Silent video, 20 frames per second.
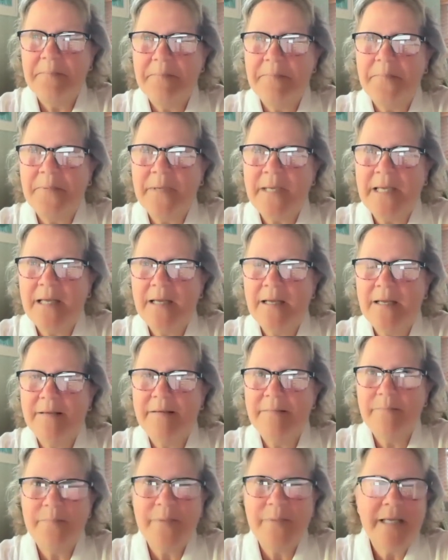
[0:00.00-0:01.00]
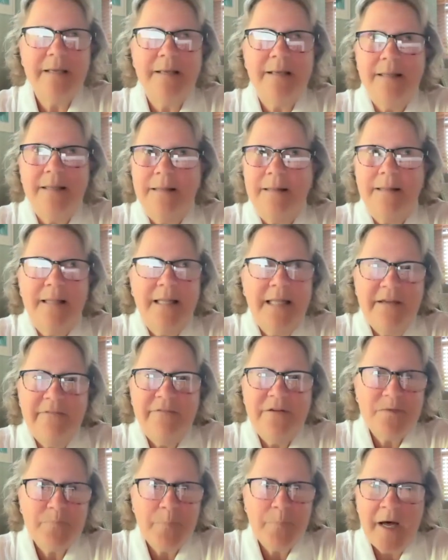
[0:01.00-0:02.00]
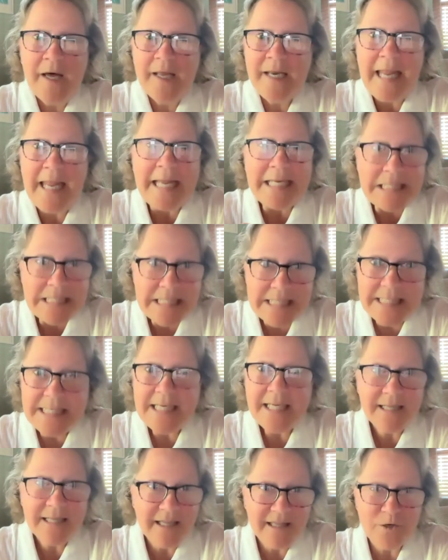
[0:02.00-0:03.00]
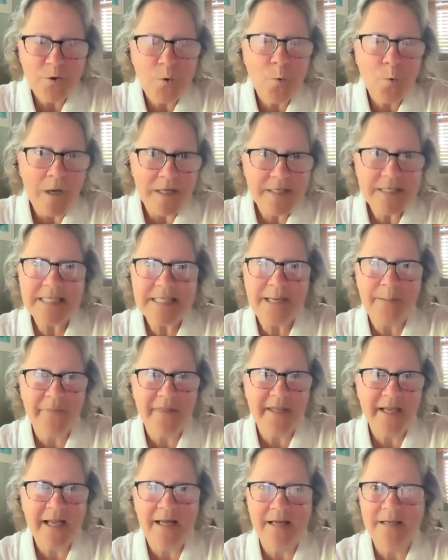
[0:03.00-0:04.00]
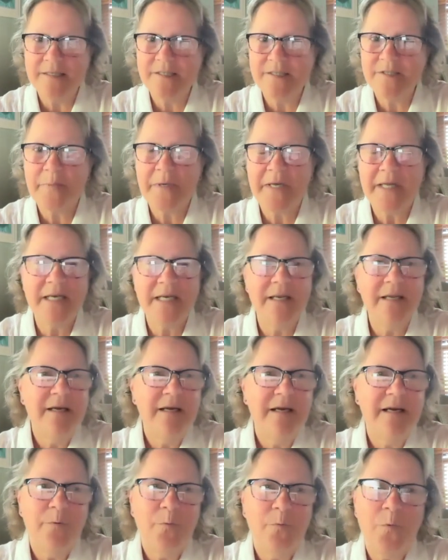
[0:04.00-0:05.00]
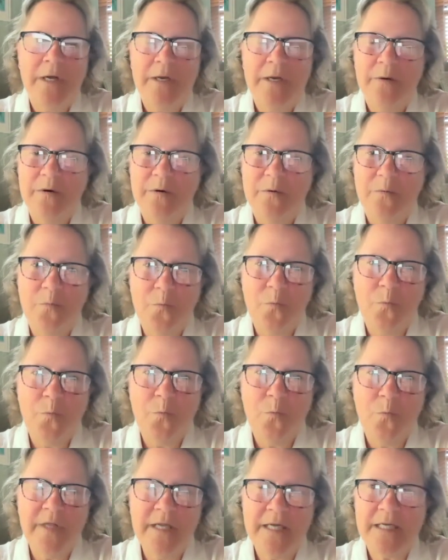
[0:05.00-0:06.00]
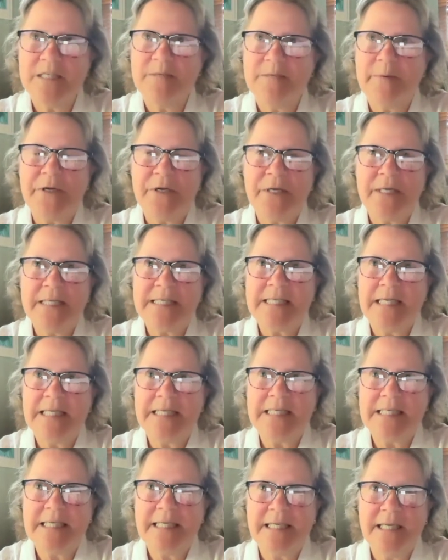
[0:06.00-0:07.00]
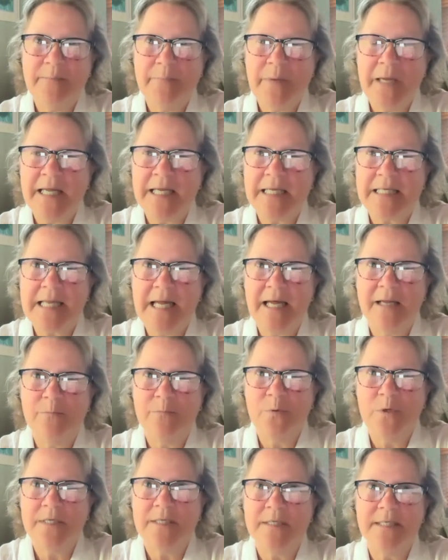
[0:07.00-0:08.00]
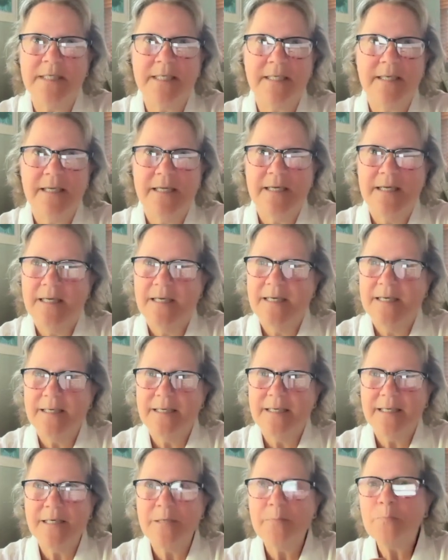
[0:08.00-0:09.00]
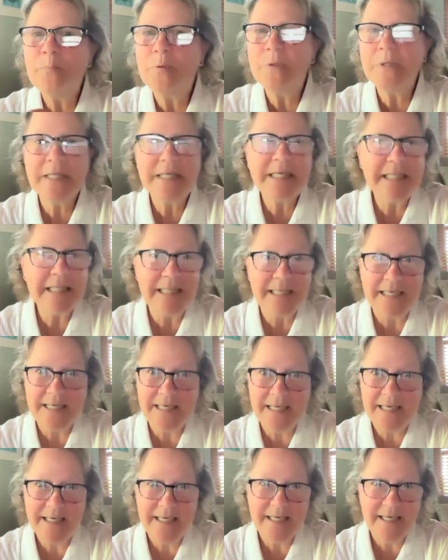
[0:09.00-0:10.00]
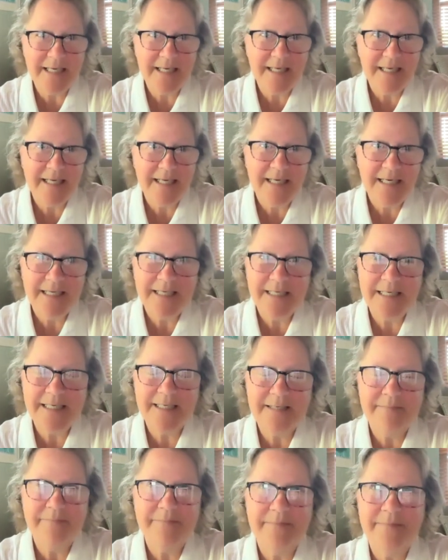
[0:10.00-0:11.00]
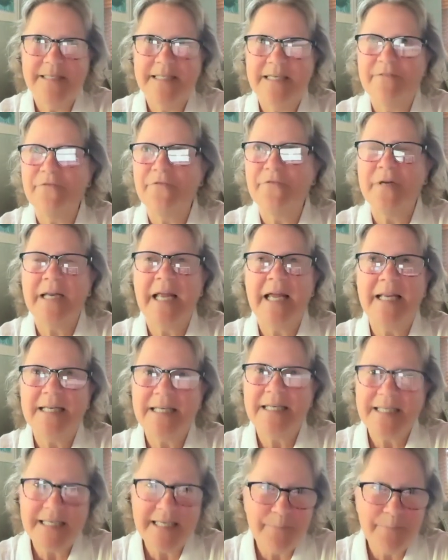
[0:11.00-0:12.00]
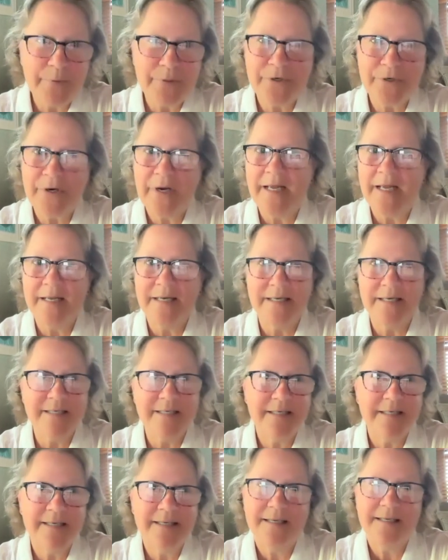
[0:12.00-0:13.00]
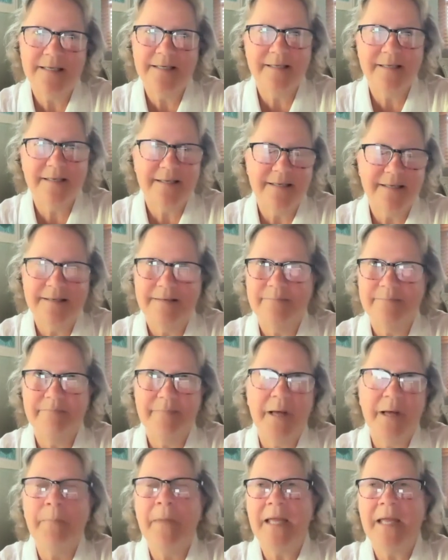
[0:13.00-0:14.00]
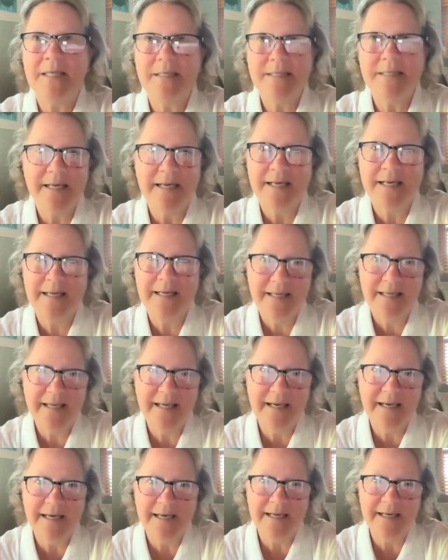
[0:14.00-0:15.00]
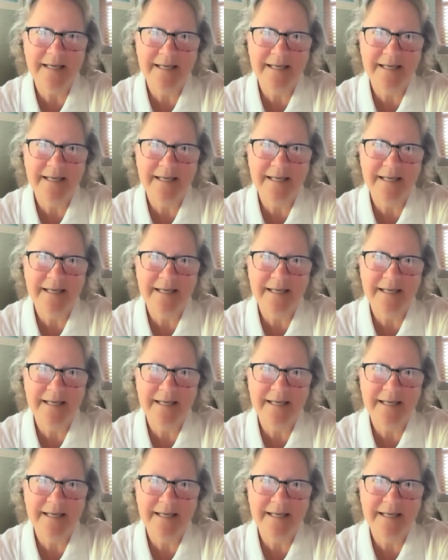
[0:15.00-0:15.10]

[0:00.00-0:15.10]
be, be leave his body and see that there was something else. But what the experience that Sydney Banks had was completely different and deeper and amazing. Yeah.